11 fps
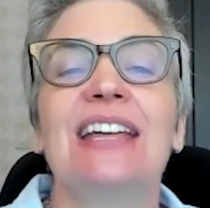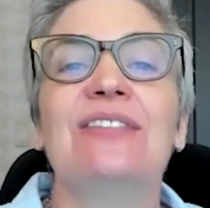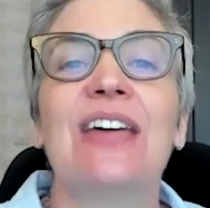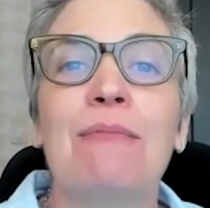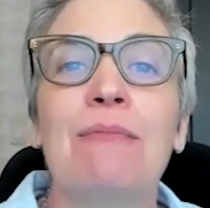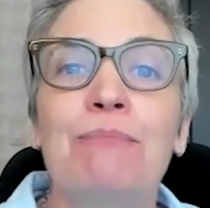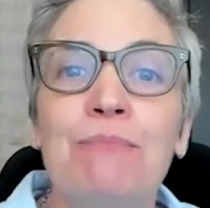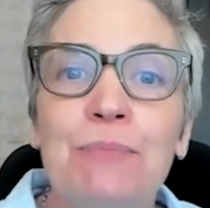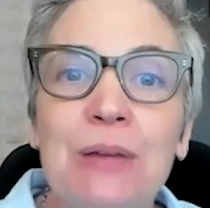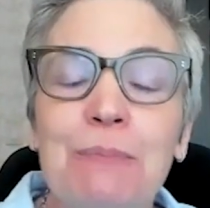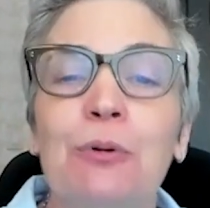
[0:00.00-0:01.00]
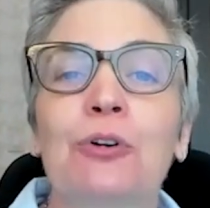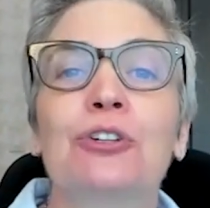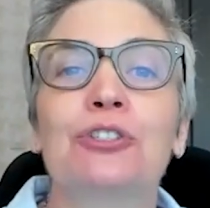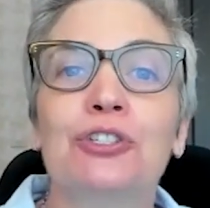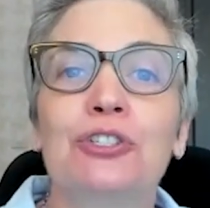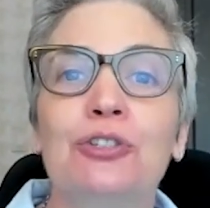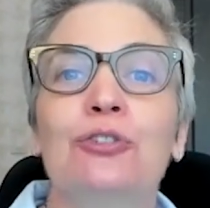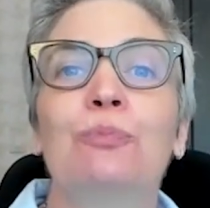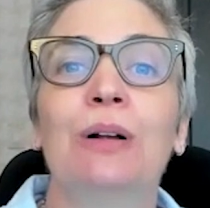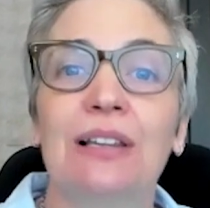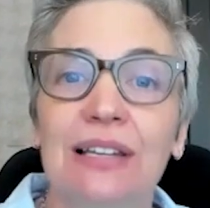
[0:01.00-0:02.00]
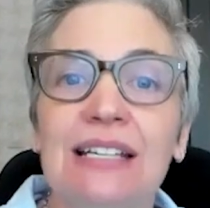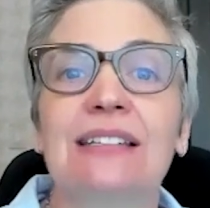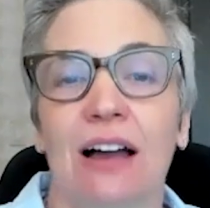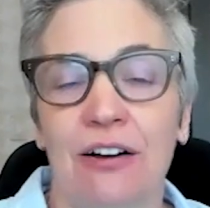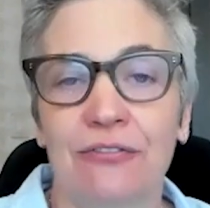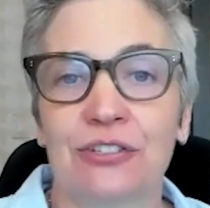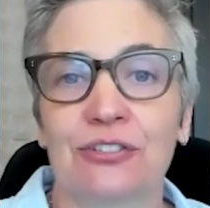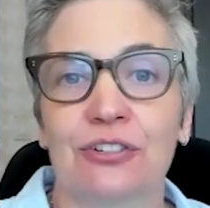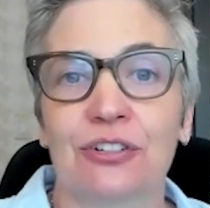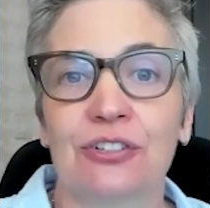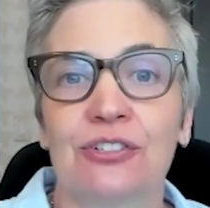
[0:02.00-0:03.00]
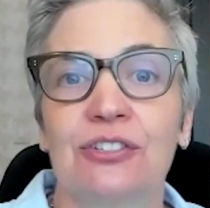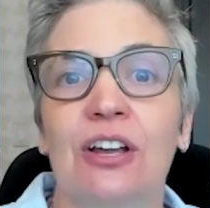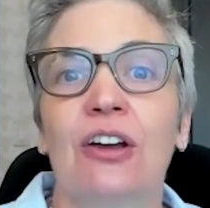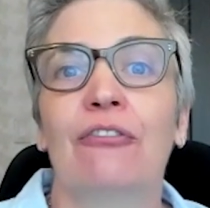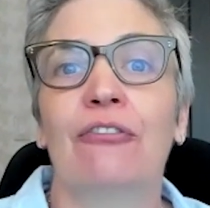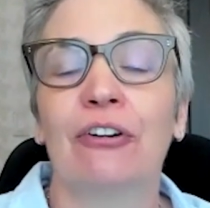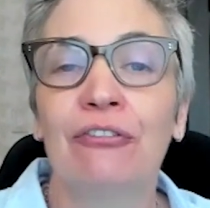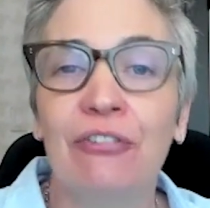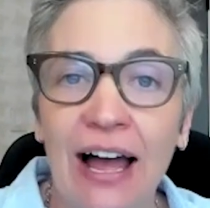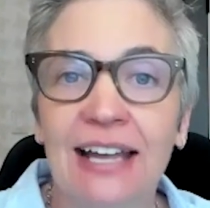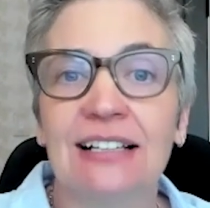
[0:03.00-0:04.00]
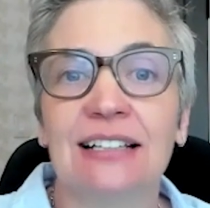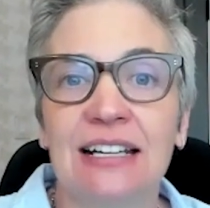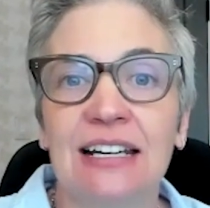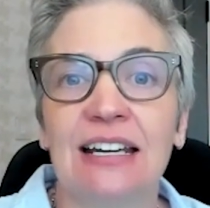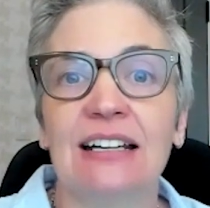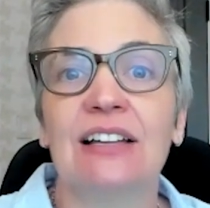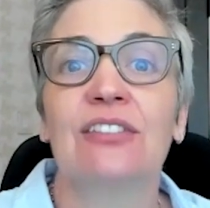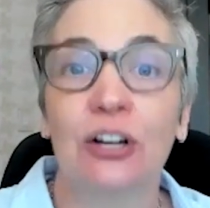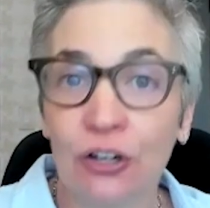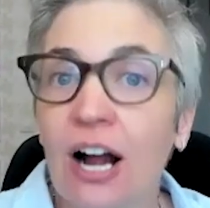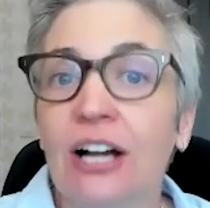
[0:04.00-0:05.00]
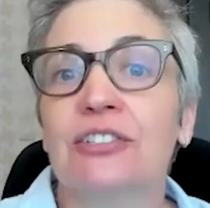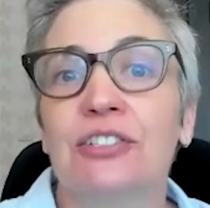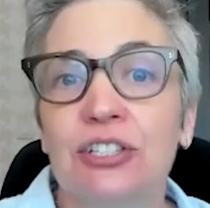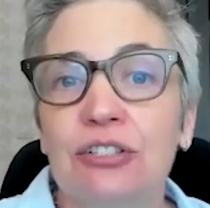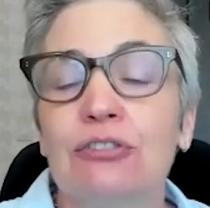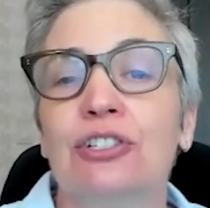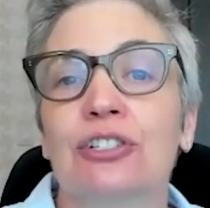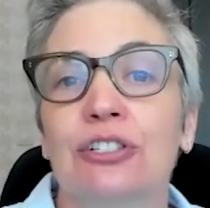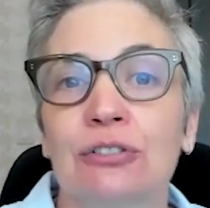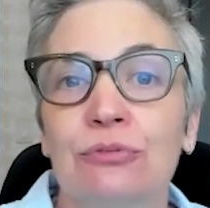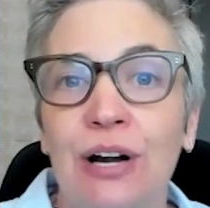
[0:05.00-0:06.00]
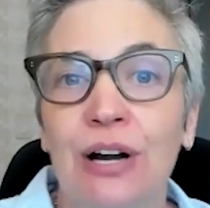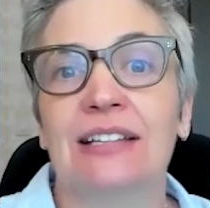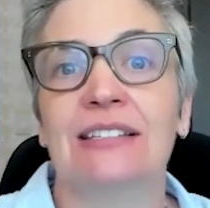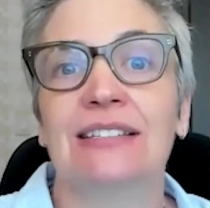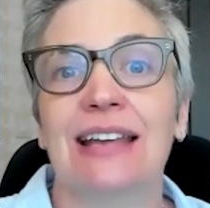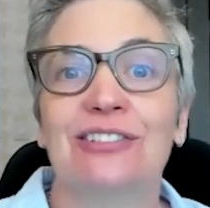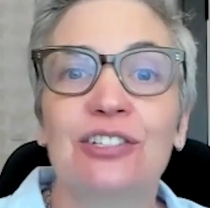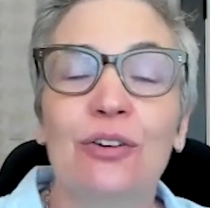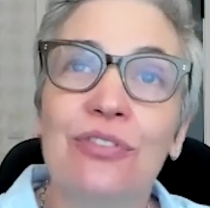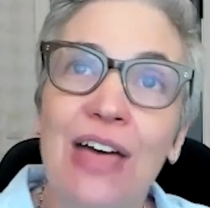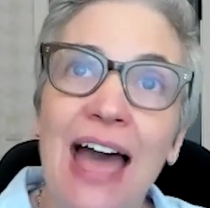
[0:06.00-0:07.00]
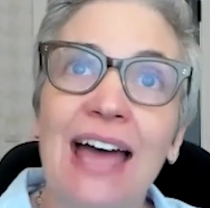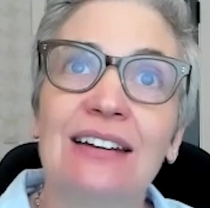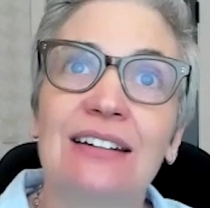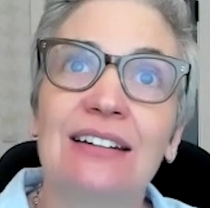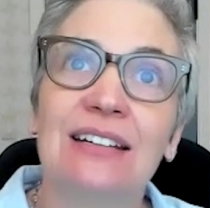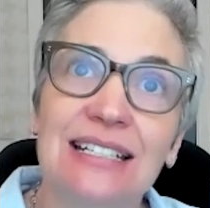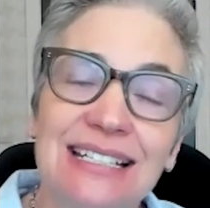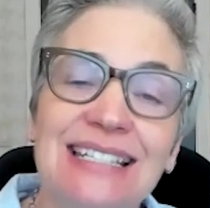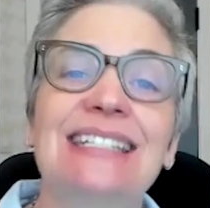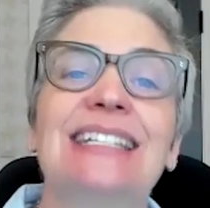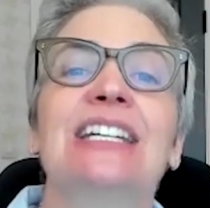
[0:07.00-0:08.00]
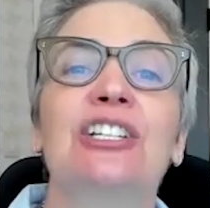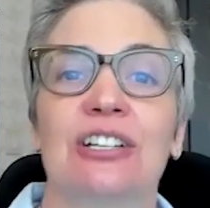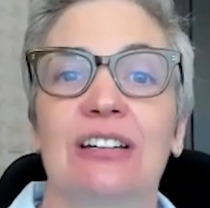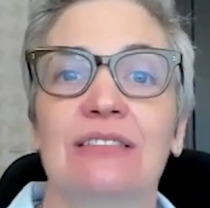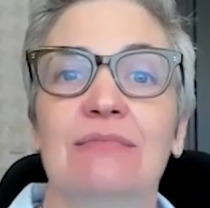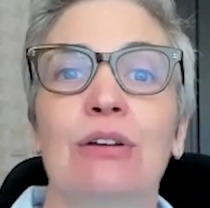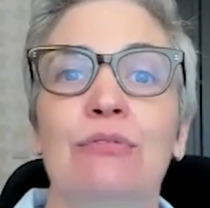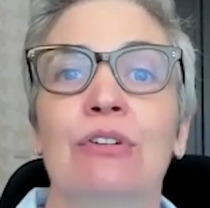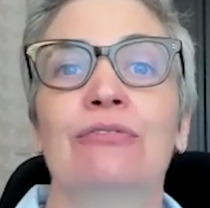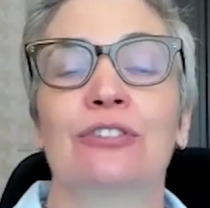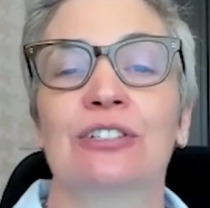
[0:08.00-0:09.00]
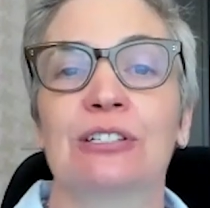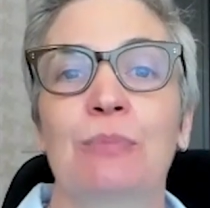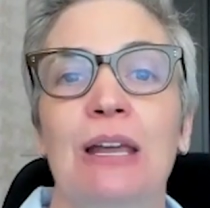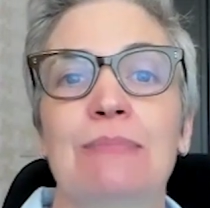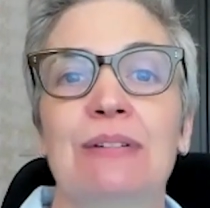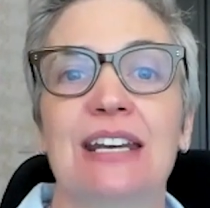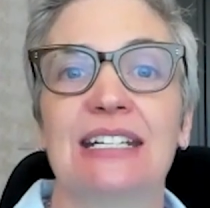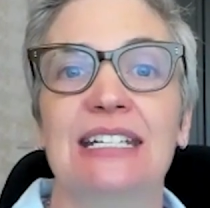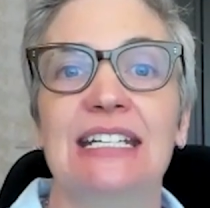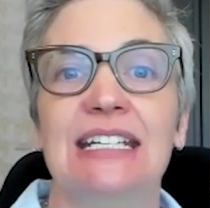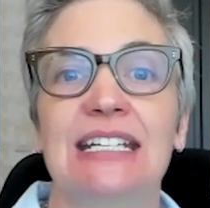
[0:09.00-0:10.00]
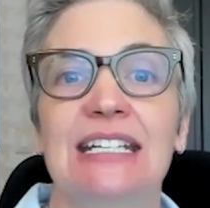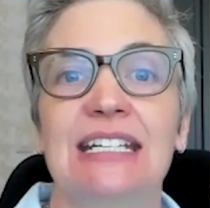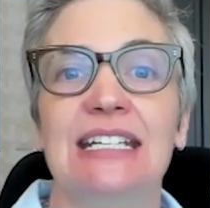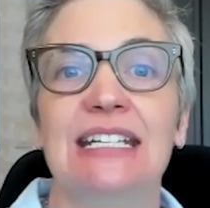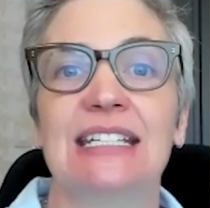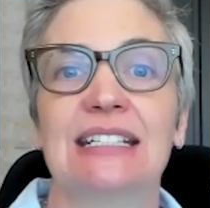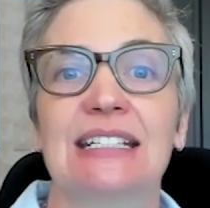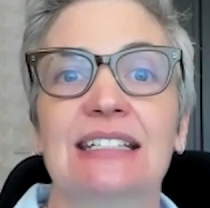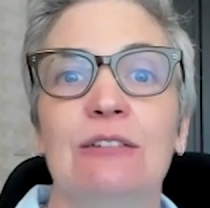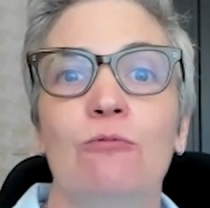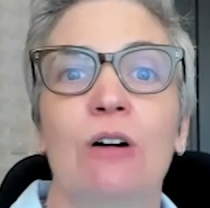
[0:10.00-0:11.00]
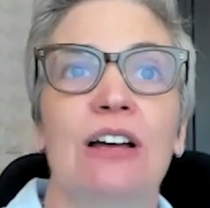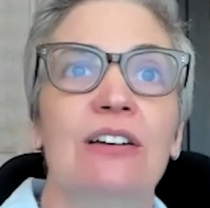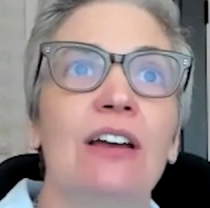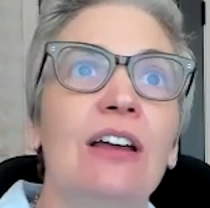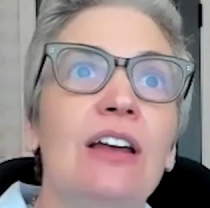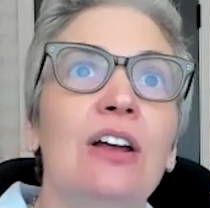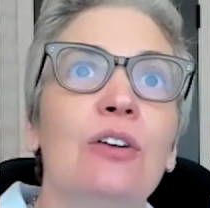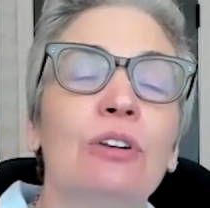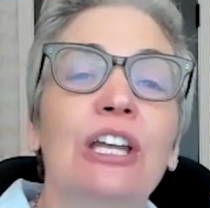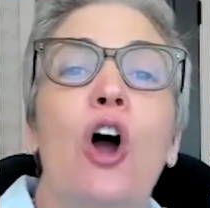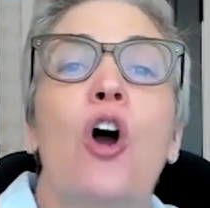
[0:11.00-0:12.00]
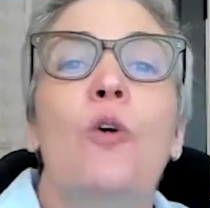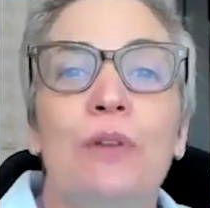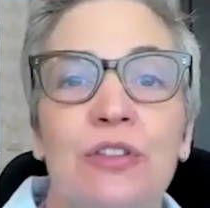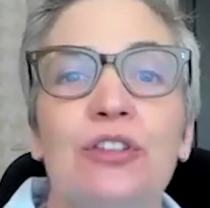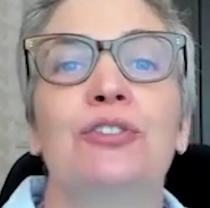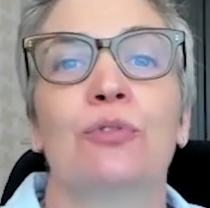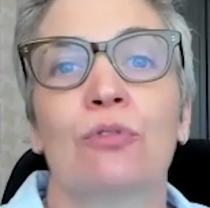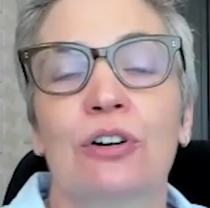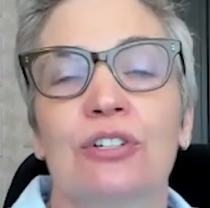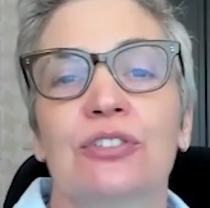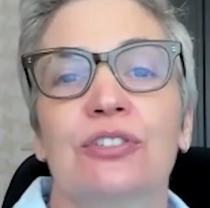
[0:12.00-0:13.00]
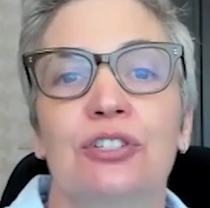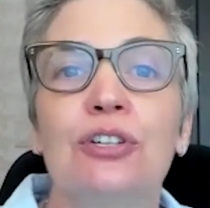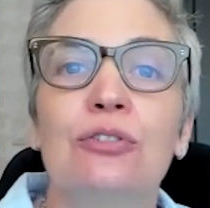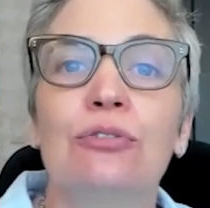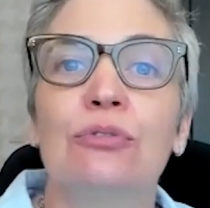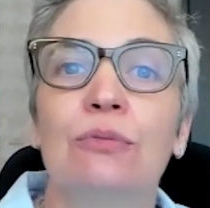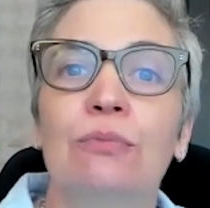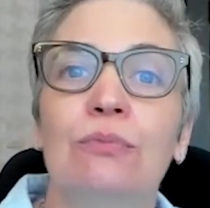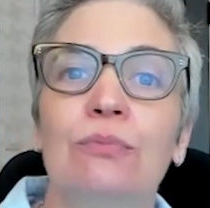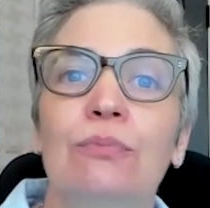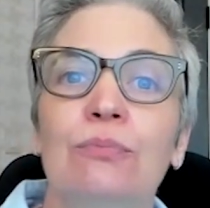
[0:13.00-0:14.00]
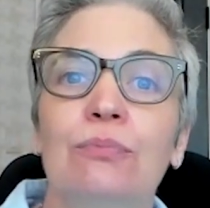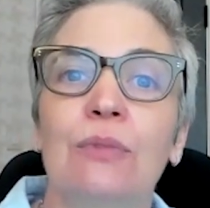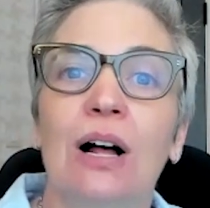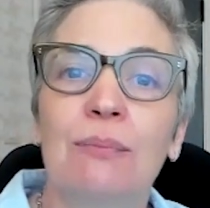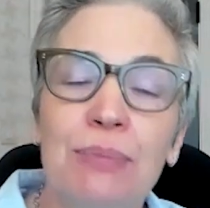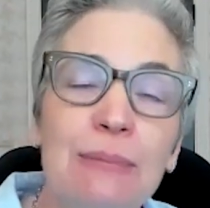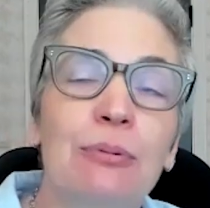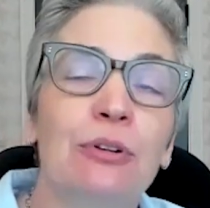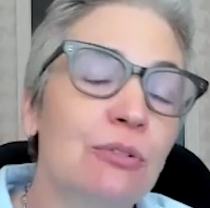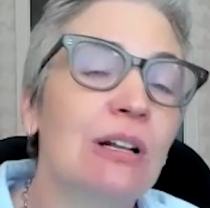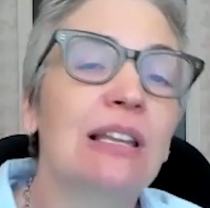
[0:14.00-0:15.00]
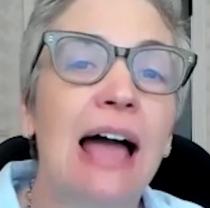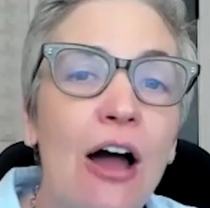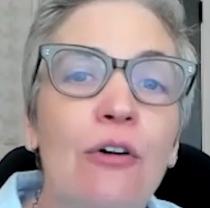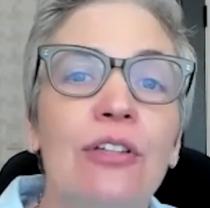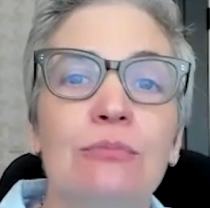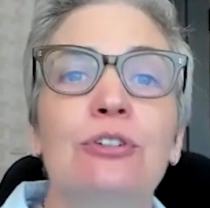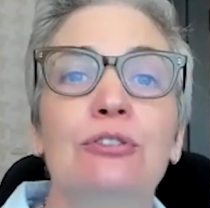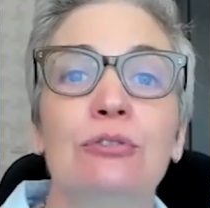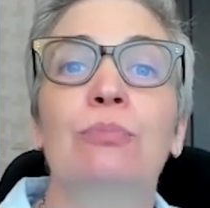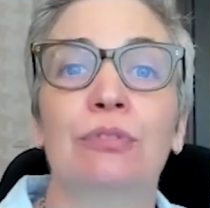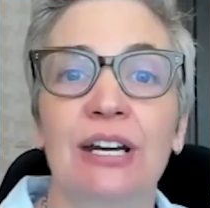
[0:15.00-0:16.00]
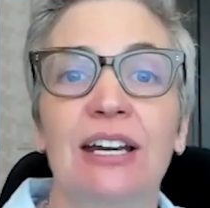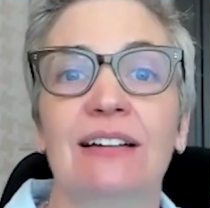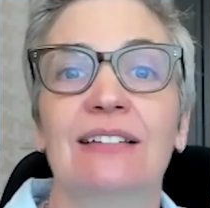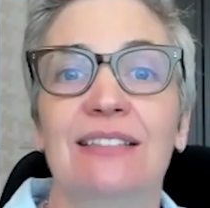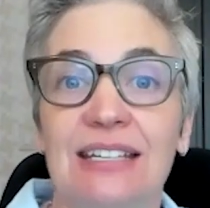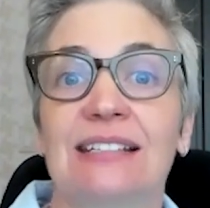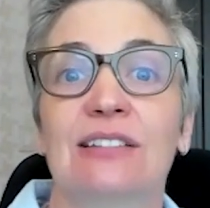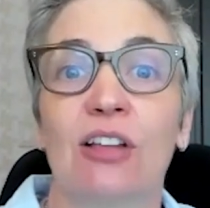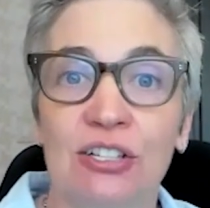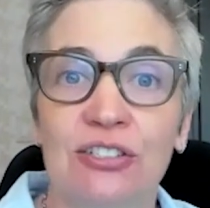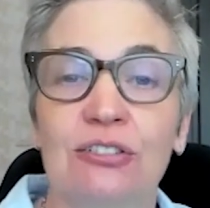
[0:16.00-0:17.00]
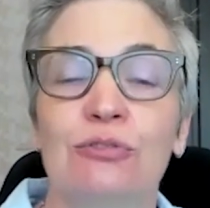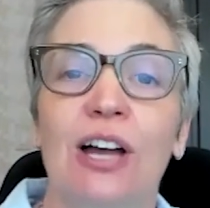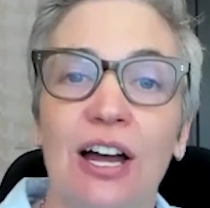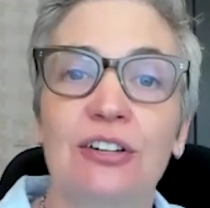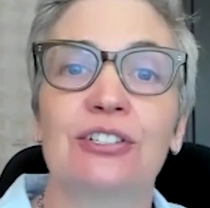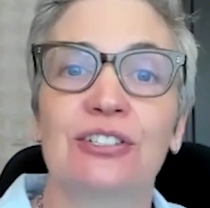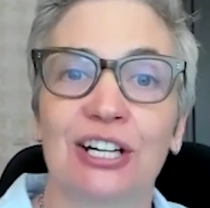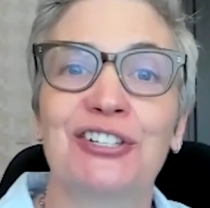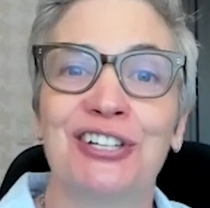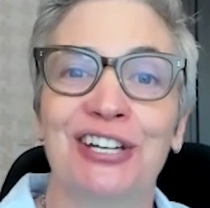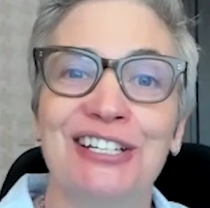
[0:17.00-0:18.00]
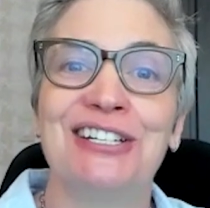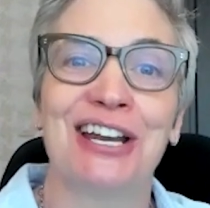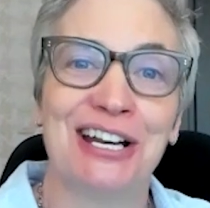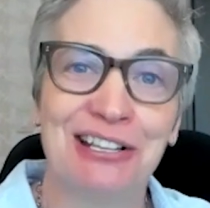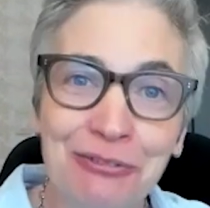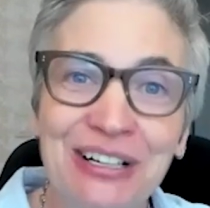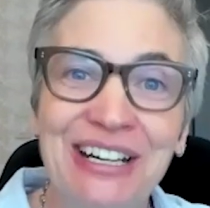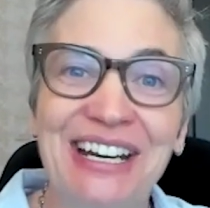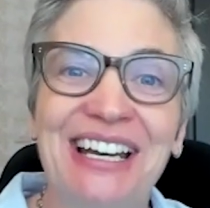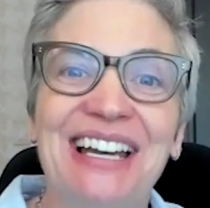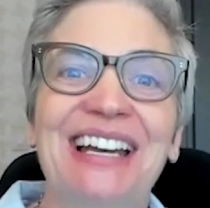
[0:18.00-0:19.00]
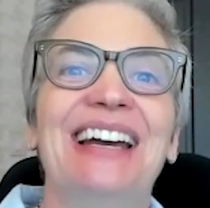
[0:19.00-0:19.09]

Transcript: that people could sue police officers for violating their constitutional rights. And so that decision, Monroe versus Pape in 1961, really opened the doors to uh, people to allow them to bring these lawsuits under Section 1983.